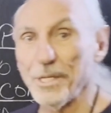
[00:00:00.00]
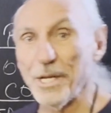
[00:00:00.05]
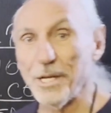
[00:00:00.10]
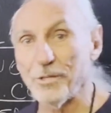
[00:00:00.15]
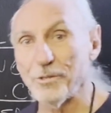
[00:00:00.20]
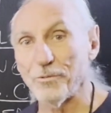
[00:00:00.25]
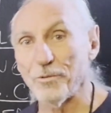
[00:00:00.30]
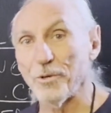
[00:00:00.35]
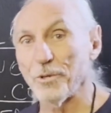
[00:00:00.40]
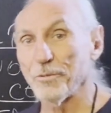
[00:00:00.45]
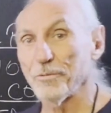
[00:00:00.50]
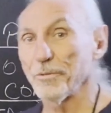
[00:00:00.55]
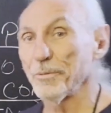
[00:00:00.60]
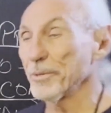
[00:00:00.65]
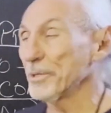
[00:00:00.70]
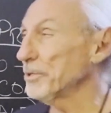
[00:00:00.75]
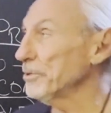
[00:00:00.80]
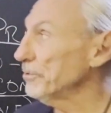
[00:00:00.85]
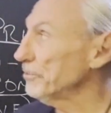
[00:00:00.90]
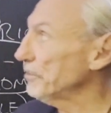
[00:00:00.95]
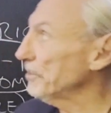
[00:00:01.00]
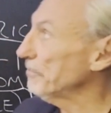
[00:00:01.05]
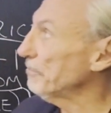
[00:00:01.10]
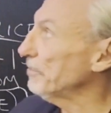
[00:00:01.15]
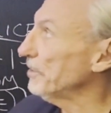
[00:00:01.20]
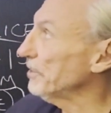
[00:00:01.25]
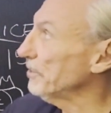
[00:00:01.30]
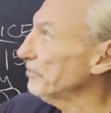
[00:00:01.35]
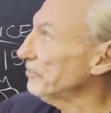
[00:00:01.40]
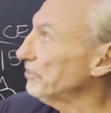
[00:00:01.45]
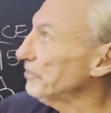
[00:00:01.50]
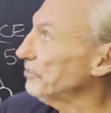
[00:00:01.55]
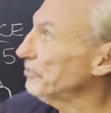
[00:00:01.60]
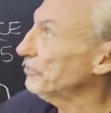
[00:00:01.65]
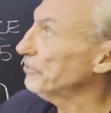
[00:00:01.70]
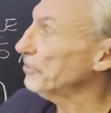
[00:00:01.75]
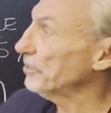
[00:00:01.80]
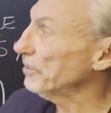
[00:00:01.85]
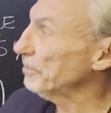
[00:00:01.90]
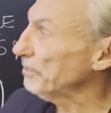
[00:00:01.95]
Dennis Foley from Acoustic Fields. This
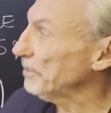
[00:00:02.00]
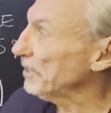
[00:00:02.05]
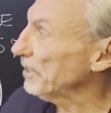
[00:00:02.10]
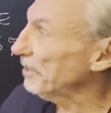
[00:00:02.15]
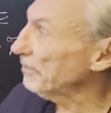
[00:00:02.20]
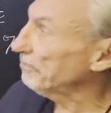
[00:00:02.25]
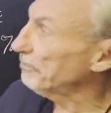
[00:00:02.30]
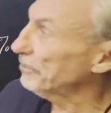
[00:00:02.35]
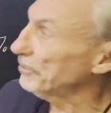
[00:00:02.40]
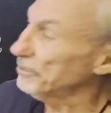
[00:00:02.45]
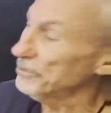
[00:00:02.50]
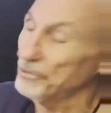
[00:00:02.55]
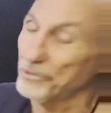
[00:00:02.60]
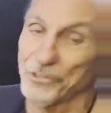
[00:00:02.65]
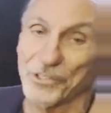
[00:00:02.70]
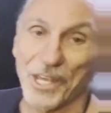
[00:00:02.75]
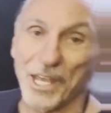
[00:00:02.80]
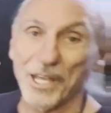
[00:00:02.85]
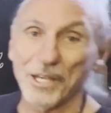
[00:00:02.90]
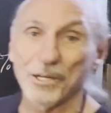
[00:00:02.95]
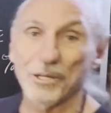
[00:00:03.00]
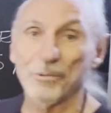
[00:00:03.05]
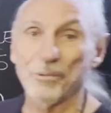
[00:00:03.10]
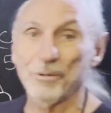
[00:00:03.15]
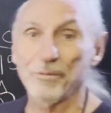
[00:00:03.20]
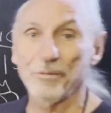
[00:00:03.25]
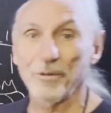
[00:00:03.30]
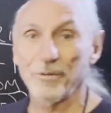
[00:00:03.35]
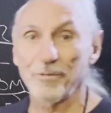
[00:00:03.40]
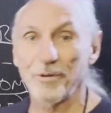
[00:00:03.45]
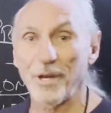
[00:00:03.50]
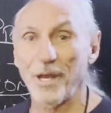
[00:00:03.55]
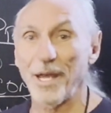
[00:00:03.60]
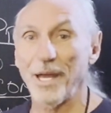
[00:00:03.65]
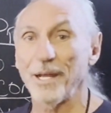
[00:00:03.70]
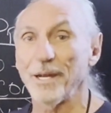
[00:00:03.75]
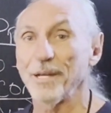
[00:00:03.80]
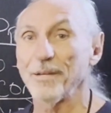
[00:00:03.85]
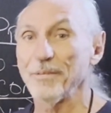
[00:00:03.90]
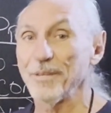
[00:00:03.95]
is going to be our first sale we've ever
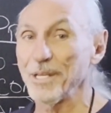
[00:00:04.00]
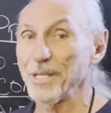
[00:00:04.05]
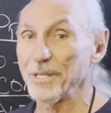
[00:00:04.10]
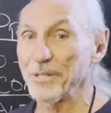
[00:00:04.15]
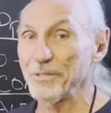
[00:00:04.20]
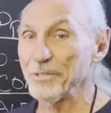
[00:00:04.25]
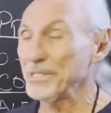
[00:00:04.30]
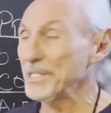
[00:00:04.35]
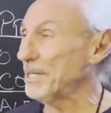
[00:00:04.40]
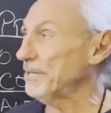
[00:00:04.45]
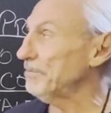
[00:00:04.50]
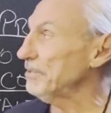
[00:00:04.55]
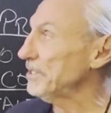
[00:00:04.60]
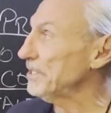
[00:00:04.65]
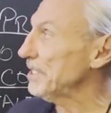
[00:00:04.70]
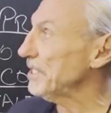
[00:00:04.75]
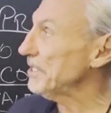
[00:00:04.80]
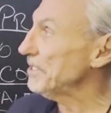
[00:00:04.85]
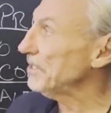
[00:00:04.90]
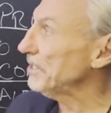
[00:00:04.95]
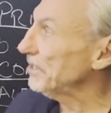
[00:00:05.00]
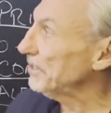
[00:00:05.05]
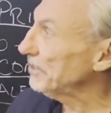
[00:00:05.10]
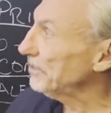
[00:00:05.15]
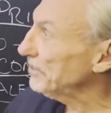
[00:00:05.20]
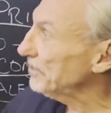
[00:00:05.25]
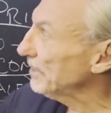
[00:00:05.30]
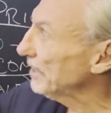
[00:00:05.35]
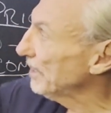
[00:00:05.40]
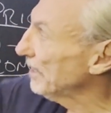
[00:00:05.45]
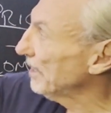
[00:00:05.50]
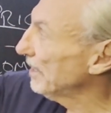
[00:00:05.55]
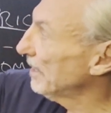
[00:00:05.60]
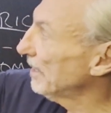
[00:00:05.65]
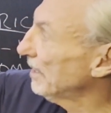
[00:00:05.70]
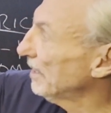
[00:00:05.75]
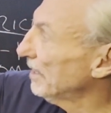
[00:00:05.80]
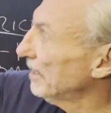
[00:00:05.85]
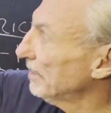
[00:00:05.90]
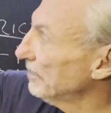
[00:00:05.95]
had, I think, in 17 years.
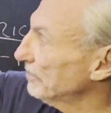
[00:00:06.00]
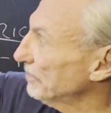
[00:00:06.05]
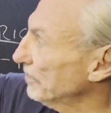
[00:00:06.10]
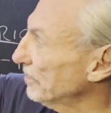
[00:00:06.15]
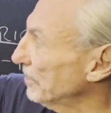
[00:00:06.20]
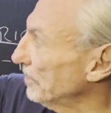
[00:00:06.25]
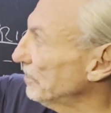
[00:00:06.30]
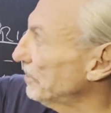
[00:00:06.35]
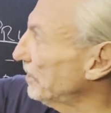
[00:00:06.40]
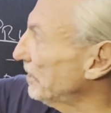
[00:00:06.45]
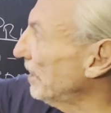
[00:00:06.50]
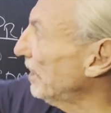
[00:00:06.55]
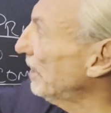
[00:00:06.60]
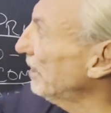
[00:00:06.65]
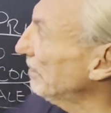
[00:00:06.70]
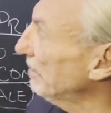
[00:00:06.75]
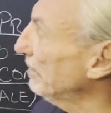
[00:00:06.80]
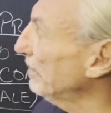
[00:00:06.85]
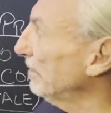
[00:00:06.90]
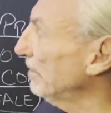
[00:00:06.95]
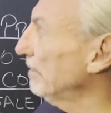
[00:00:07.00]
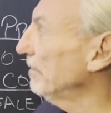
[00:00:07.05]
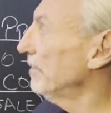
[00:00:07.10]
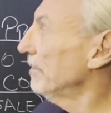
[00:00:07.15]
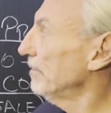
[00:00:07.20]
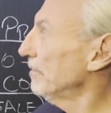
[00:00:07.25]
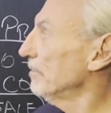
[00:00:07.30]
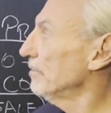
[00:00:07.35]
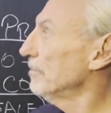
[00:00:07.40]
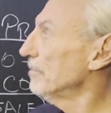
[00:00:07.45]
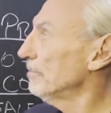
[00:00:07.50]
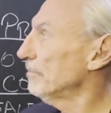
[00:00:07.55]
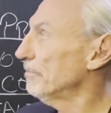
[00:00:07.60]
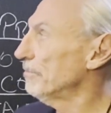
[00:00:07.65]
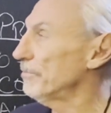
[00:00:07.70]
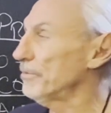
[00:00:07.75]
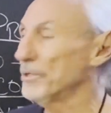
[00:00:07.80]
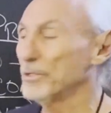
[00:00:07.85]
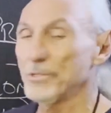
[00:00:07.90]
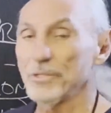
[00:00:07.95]
It's going to start
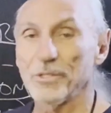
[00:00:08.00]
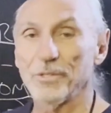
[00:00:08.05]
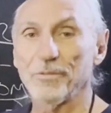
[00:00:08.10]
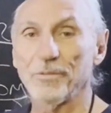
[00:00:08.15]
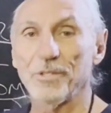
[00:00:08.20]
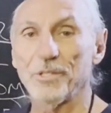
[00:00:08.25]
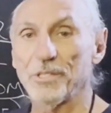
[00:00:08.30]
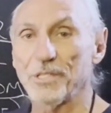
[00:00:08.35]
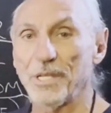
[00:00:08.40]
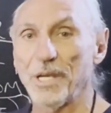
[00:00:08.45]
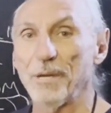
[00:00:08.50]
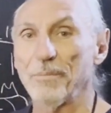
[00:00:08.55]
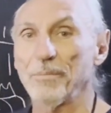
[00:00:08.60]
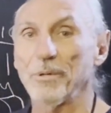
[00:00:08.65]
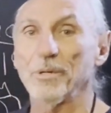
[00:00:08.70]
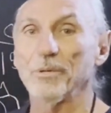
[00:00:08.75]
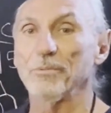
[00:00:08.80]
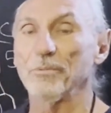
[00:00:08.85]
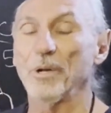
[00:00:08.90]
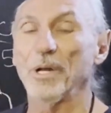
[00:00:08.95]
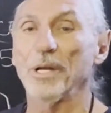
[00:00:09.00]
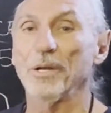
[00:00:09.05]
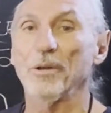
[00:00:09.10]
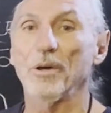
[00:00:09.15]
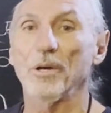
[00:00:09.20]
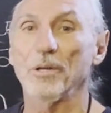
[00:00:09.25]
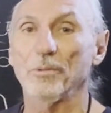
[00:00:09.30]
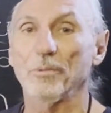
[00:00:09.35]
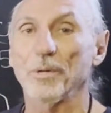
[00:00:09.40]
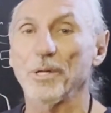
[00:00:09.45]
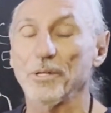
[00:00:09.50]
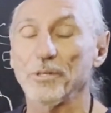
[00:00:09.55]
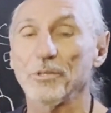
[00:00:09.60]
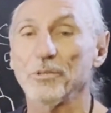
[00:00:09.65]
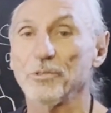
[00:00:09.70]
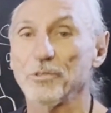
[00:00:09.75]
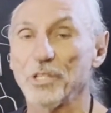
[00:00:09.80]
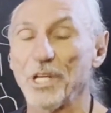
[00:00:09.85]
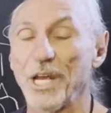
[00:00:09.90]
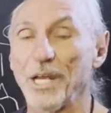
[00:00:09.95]
1st of December and run all the way
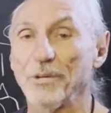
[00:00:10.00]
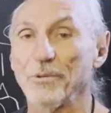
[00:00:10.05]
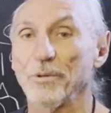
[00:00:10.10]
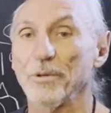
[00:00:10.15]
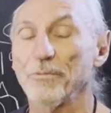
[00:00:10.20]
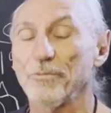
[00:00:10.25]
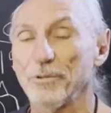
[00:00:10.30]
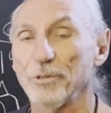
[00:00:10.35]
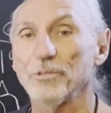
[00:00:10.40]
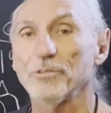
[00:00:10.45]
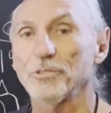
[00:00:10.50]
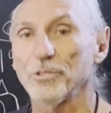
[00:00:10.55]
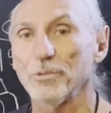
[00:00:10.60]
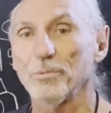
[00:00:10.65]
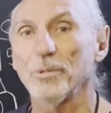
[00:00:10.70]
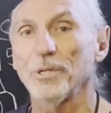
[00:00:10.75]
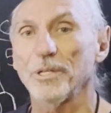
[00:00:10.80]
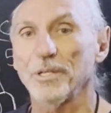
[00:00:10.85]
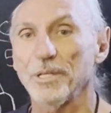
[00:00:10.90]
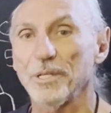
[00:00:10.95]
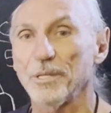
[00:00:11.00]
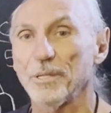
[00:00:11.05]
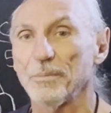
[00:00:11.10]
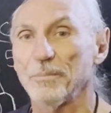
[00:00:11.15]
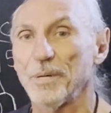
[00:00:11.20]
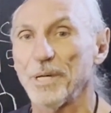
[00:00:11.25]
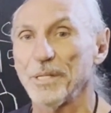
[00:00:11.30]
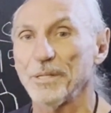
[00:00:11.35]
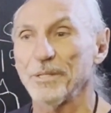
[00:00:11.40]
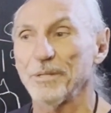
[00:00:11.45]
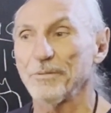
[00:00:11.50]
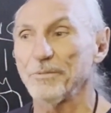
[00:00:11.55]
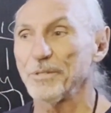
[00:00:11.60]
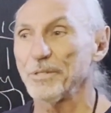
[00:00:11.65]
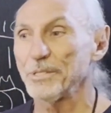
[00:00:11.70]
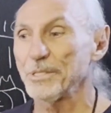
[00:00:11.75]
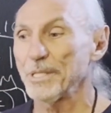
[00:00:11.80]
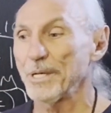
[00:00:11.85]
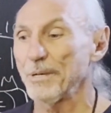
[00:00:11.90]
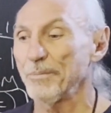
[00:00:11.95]
to January 1st. So really the month of
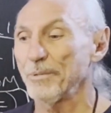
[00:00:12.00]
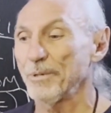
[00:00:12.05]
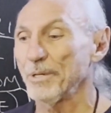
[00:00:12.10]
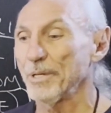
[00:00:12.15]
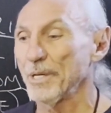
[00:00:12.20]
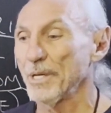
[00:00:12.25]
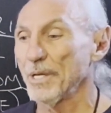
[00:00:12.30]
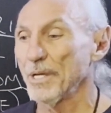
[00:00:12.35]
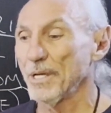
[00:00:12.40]
December,